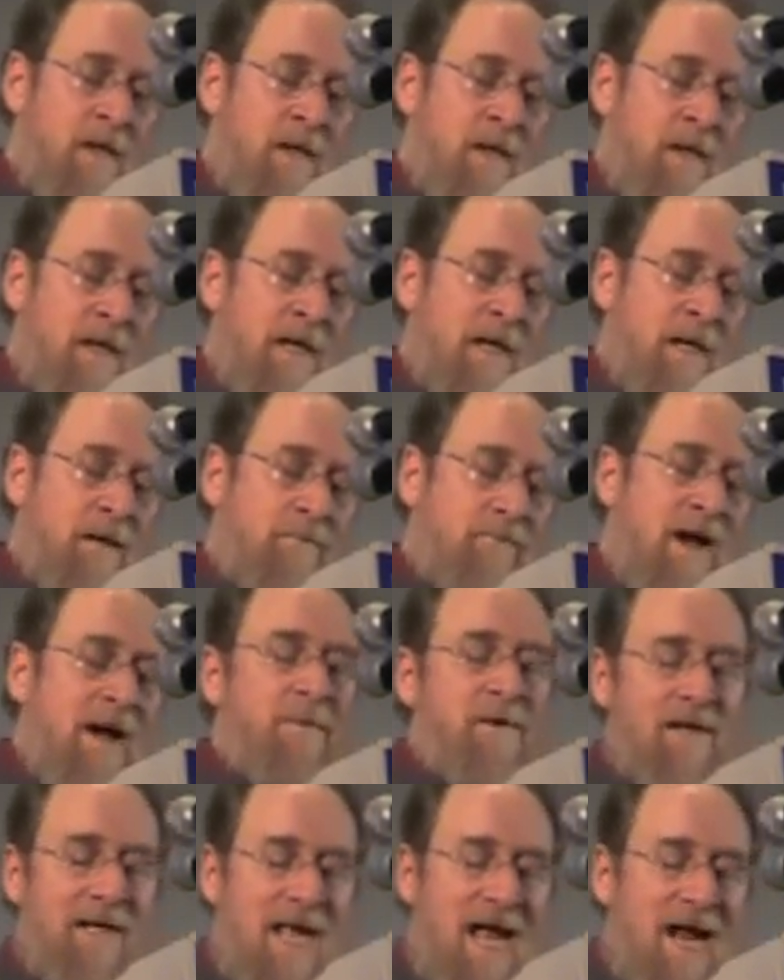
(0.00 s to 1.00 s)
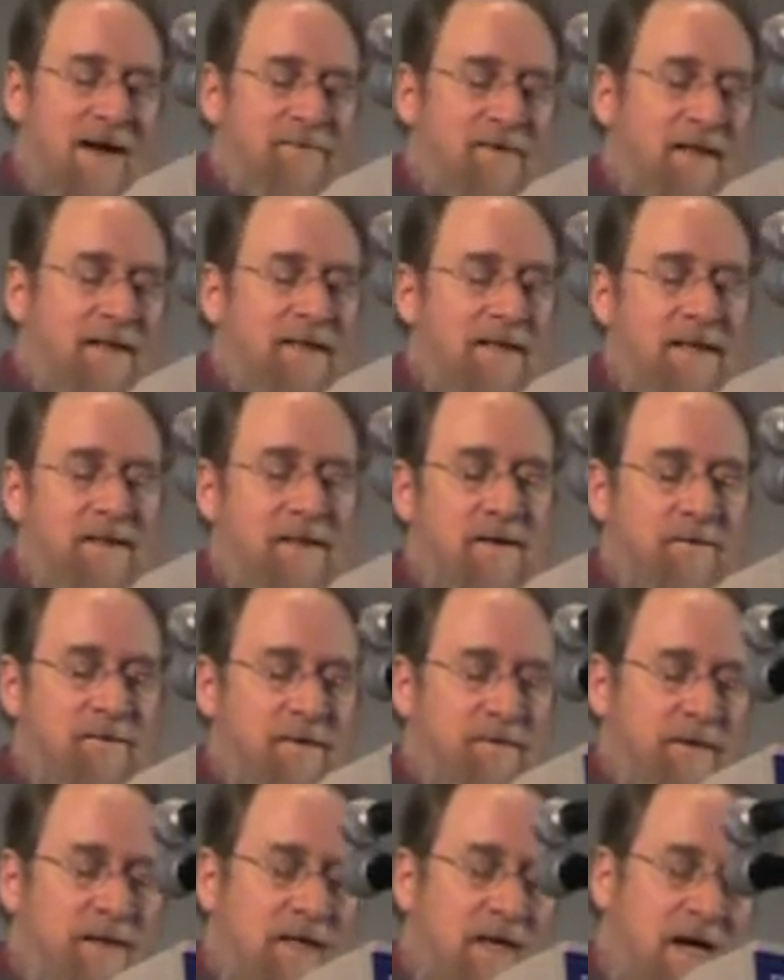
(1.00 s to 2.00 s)
Robert Lively in
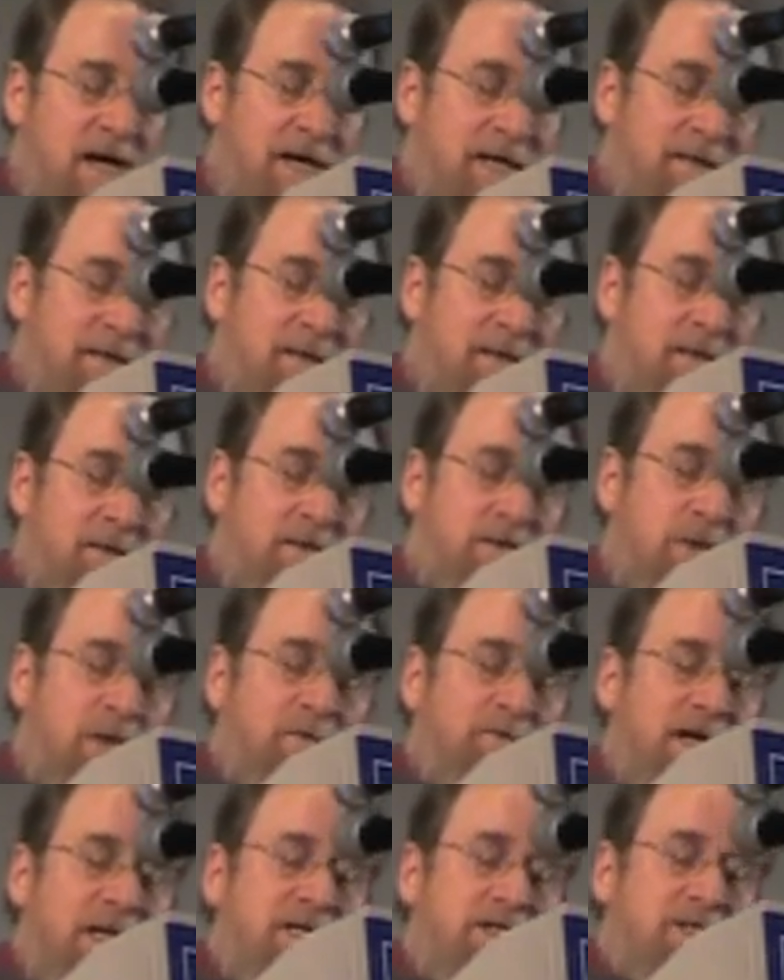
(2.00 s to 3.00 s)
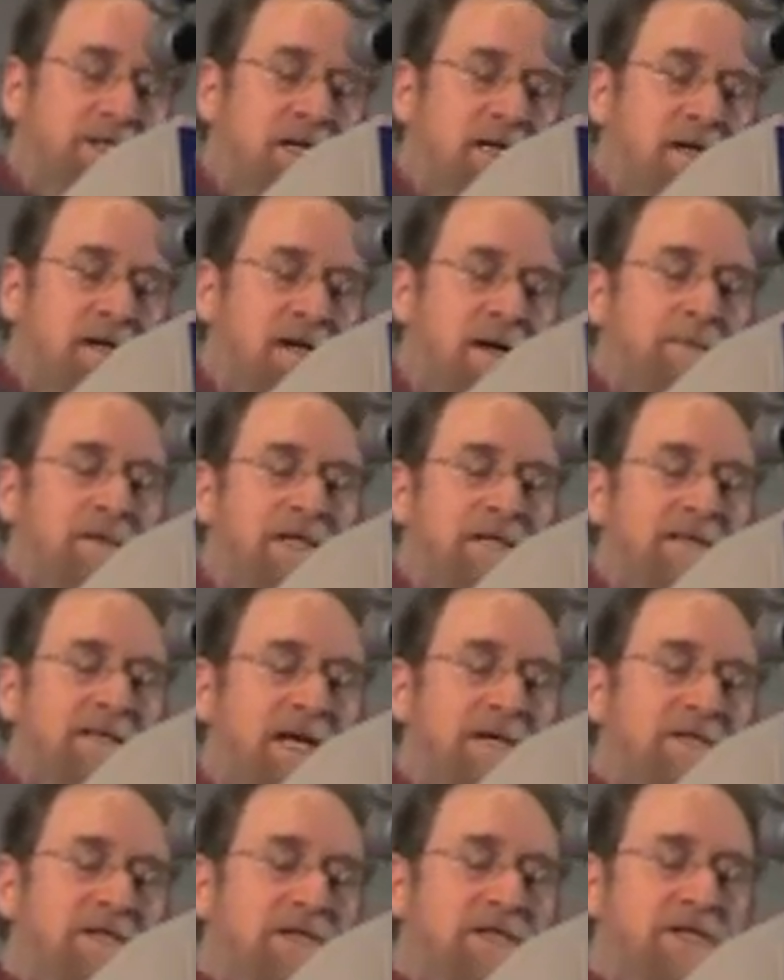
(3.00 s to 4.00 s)
1959 surveys a couple of
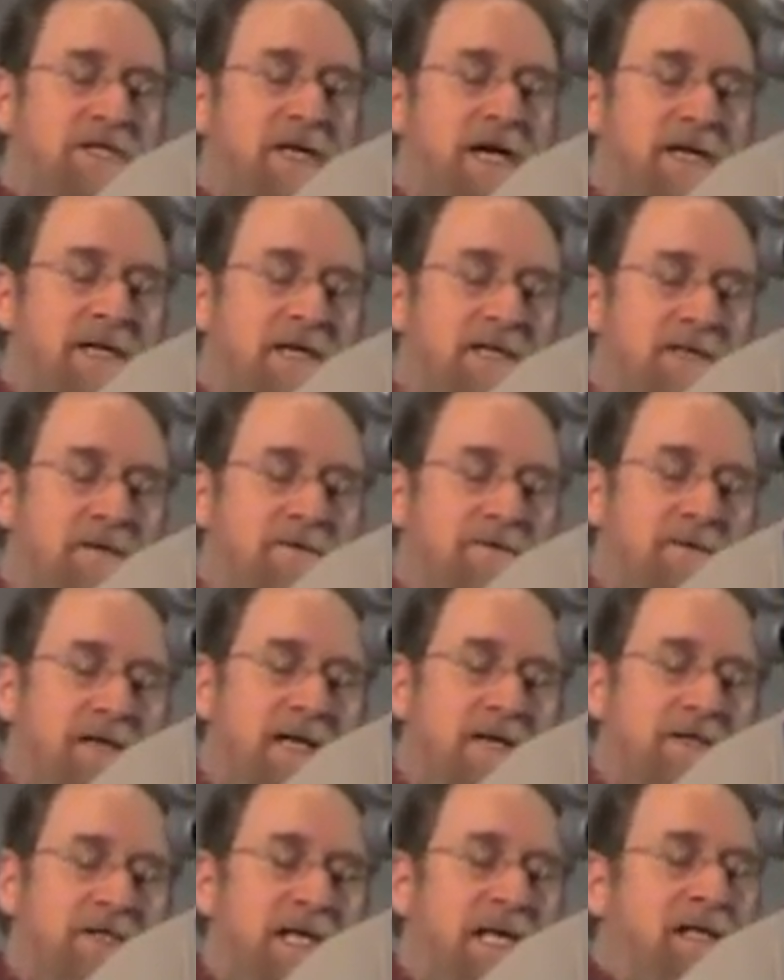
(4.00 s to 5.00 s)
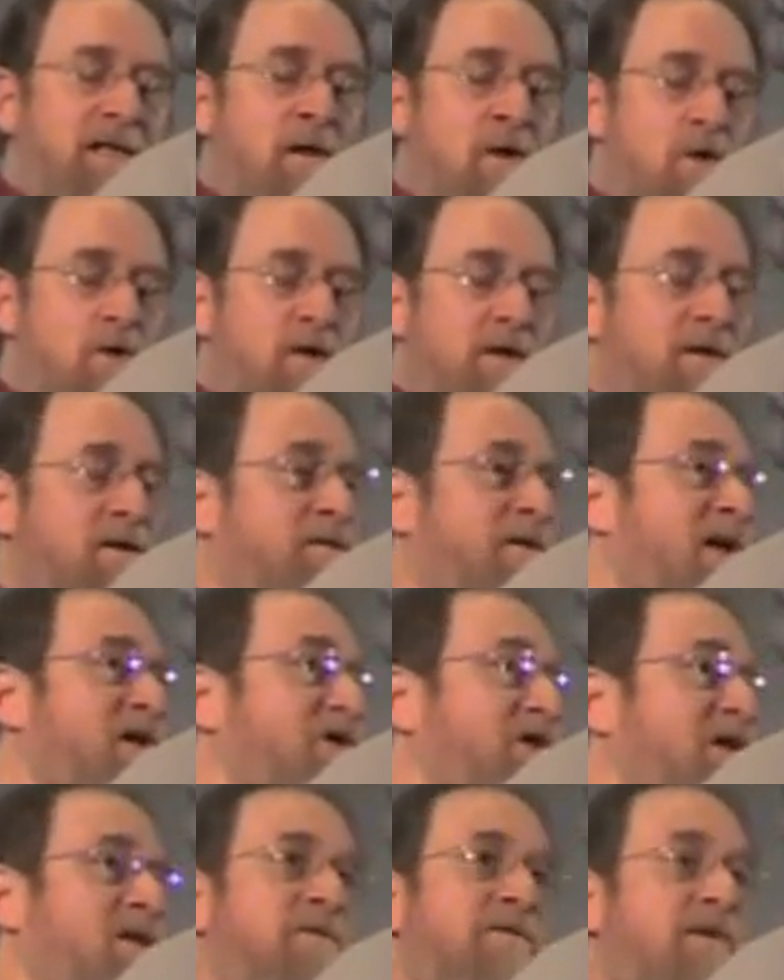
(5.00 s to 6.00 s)
dozen studies of state and local
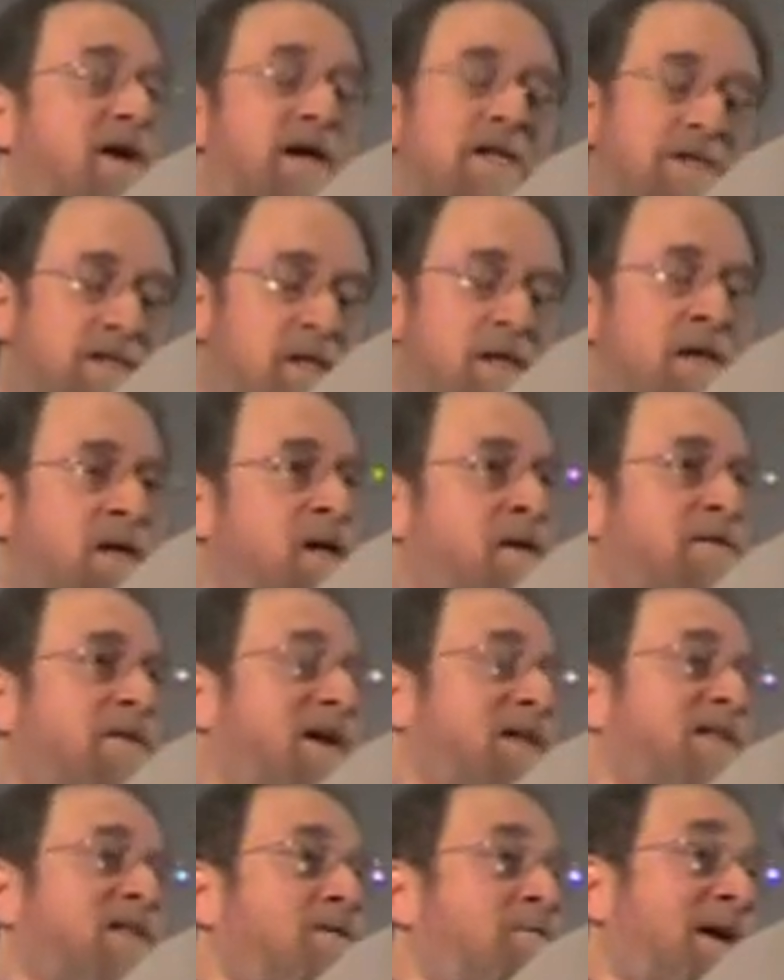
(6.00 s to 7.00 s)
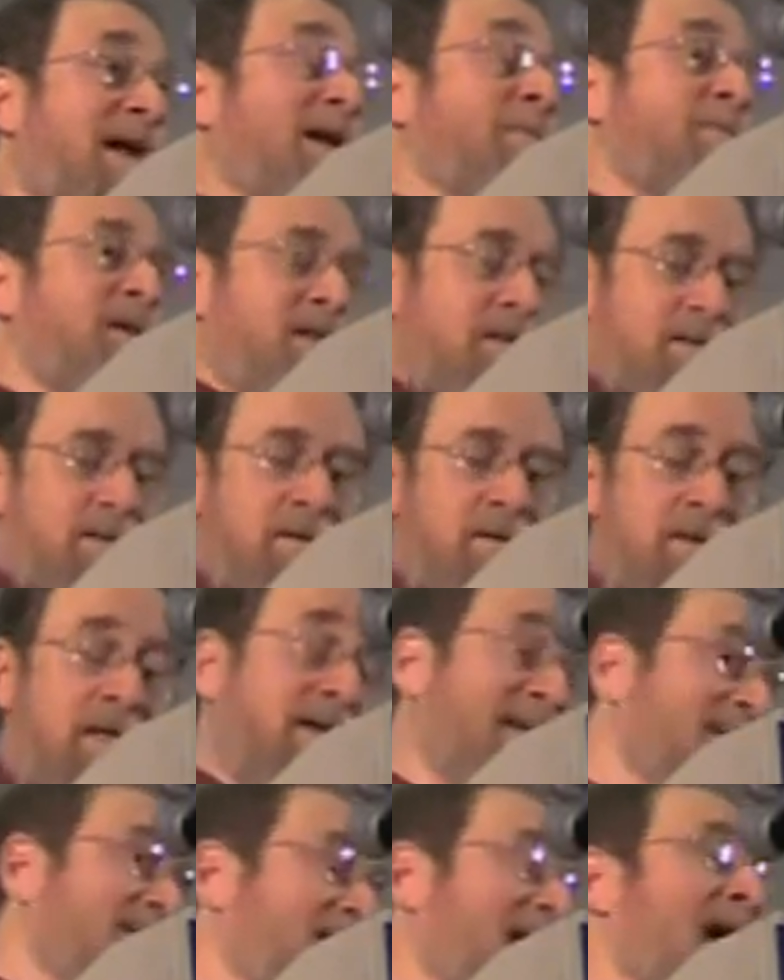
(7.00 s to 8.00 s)
intervention and finds it rampant. Now
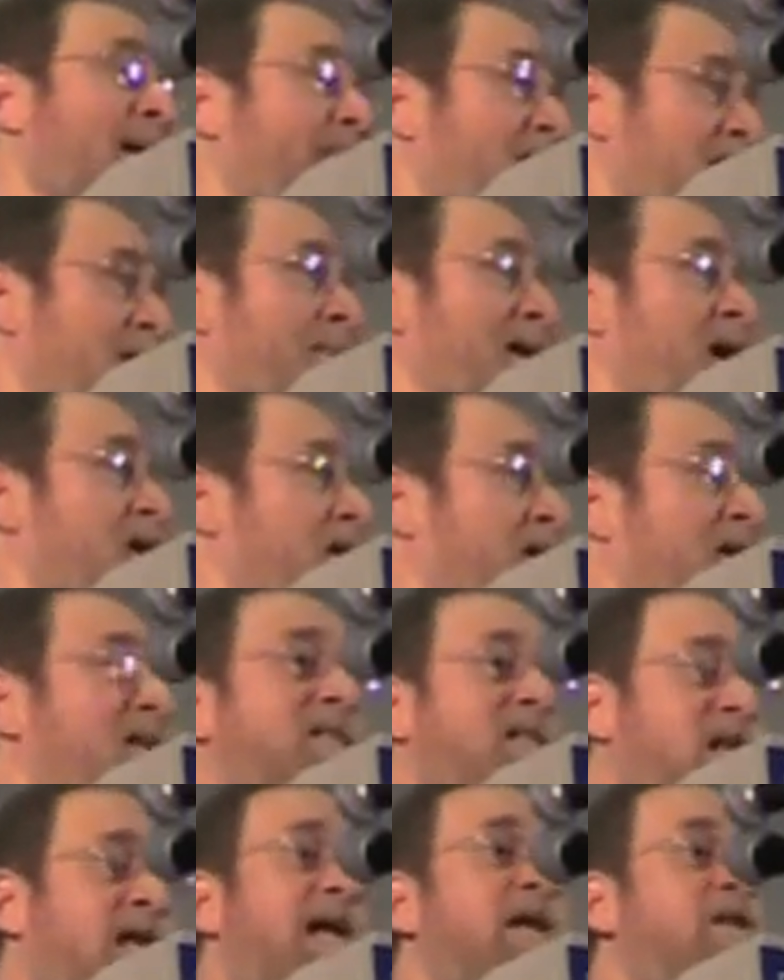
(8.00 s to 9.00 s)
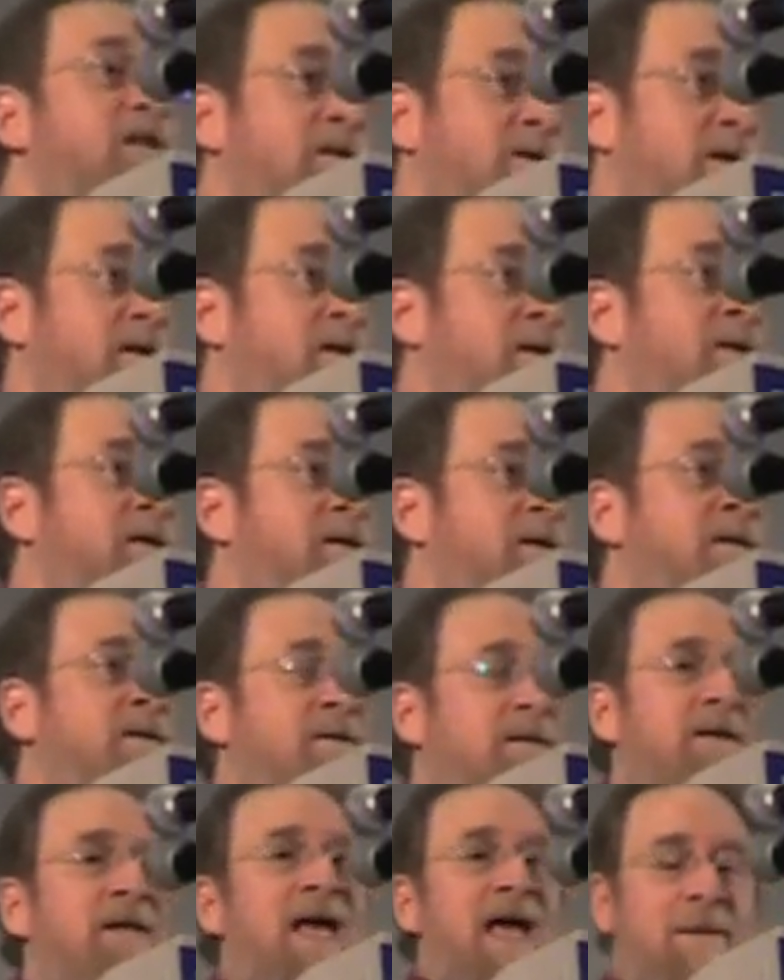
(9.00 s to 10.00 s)
he's happy about it. He's glad that
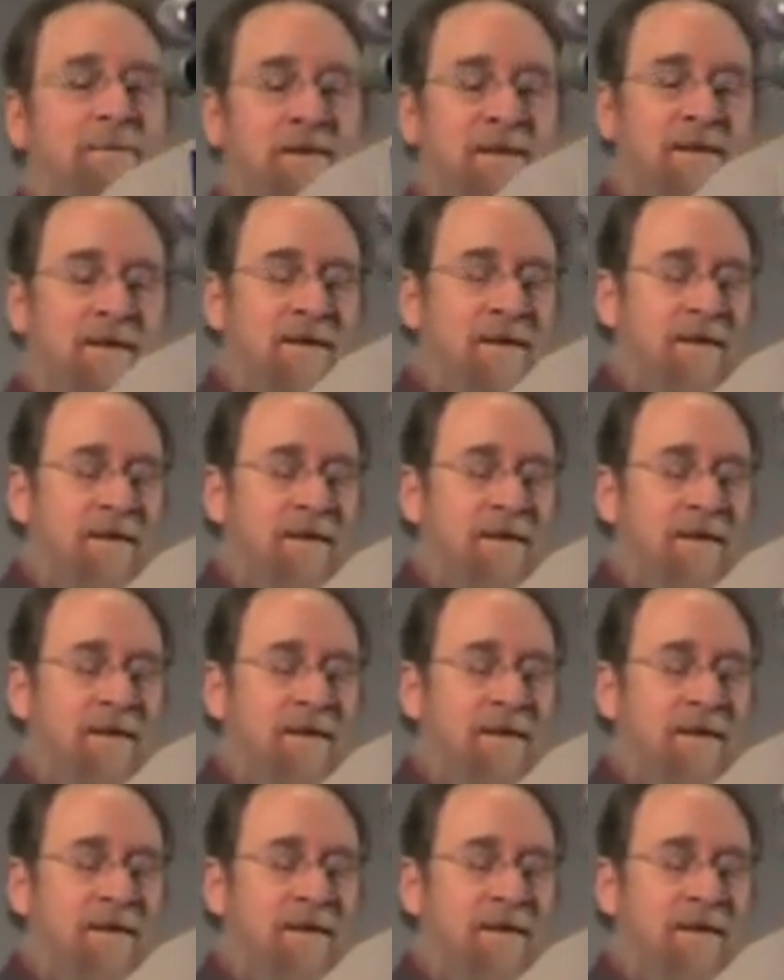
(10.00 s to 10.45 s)
it happened.